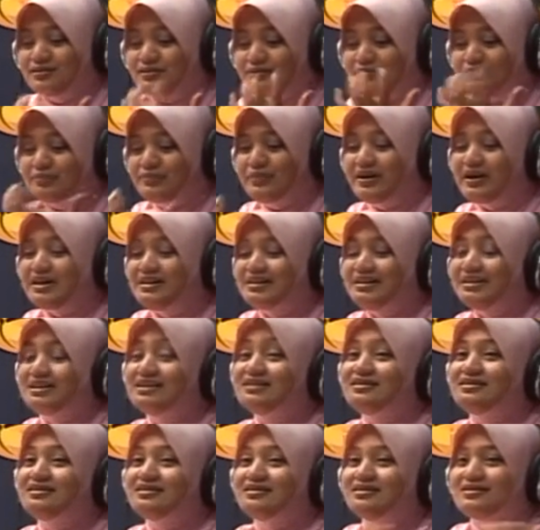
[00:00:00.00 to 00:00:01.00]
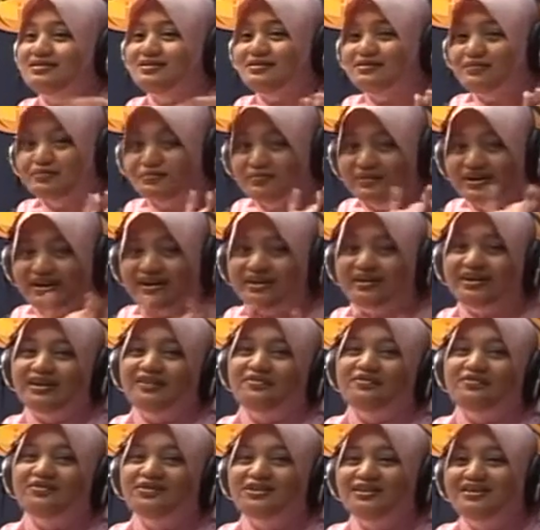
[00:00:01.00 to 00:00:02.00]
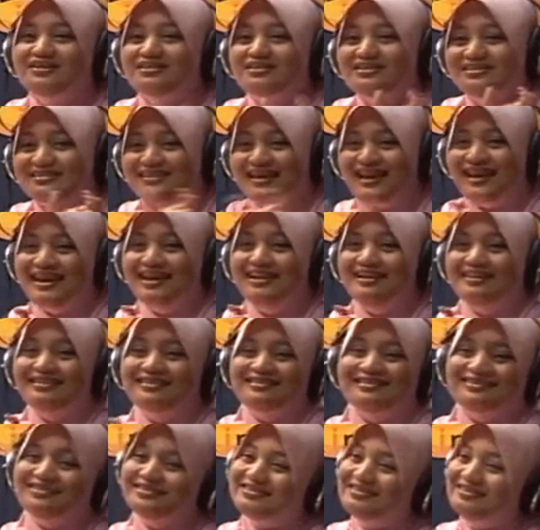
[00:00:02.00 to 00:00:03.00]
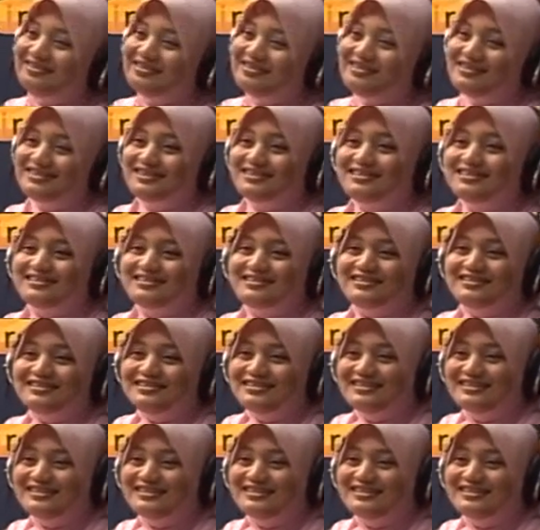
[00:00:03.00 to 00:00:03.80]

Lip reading: just bring their phone, scan, just